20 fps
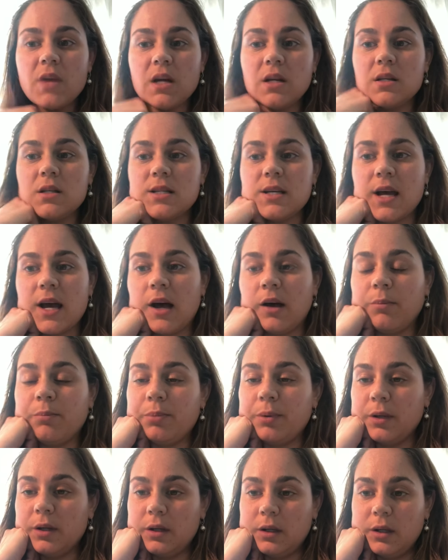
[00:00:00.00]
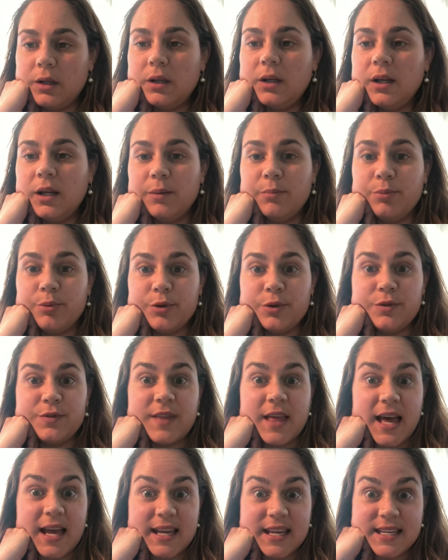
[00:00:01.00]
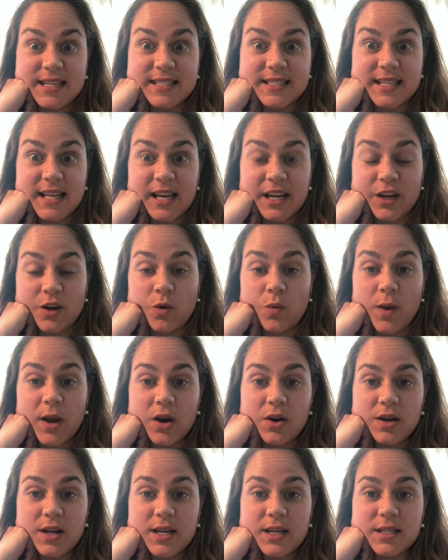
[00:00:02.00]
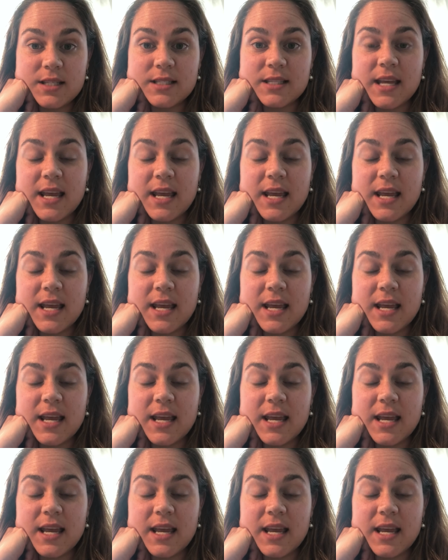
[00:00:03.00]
to help improve that kinesthetic awareness